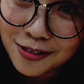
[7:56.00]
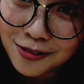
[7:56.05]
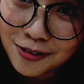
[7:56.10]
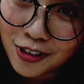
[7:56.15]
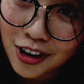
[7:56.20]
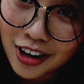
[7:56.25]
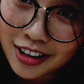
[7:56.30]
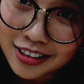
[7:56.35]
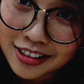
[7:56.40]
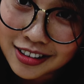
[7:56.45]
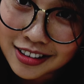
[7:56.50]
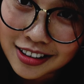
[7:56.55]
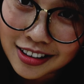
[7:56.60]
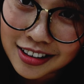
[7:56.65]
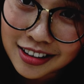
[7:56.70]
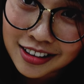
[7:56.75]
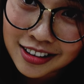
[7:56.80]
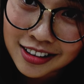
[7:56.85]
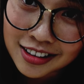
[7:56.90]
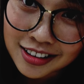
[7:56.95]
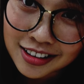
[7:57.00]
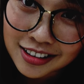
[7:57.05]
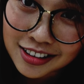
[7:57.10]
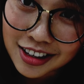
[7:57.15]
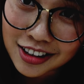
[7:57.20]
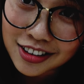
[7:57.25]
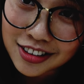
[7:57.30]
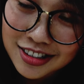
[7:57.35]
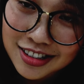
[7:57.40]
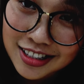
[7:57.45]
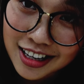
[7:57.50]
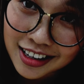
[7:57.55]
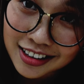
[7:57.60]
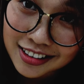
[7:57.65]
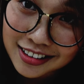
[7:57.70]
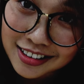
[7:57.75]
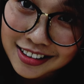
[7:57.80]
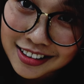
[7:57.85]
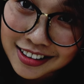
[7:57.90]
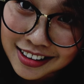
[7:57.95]
front, the other
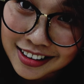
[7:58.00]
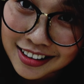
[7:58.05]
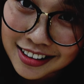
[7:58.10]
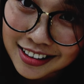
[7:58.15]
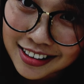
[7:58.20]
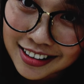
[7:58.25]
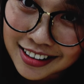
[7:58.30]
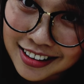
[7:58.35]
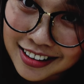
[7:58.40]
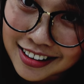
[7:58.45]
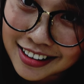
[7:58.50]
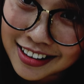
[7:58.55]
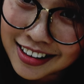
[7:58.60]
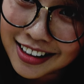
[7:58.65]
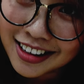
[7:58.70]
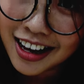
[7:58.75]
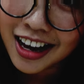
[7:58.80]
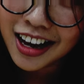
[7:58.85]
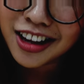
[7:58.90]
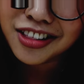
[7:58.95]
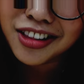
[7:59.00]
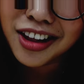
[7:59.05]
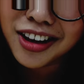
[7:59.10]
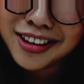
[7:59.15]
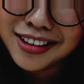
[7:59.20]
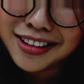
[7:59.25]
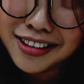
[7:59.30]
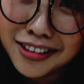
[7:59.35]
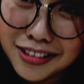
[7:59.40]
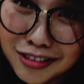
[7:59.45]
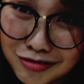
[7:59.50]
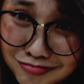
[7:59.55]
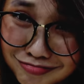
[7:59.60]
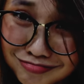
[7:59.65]
side. I like it.